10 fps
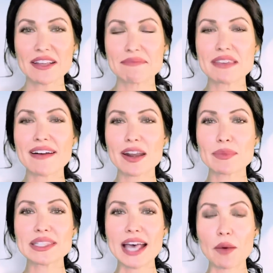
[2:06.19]
B
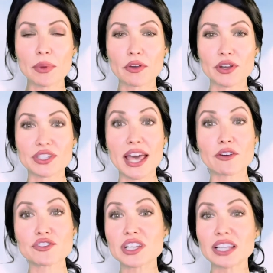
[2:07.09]
vitamins help increase
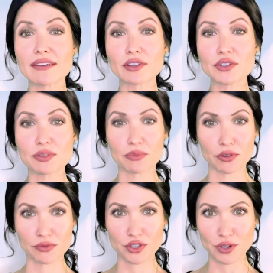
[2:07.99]
energy levels,
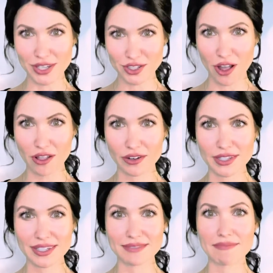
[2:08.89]
improve stress tolerance,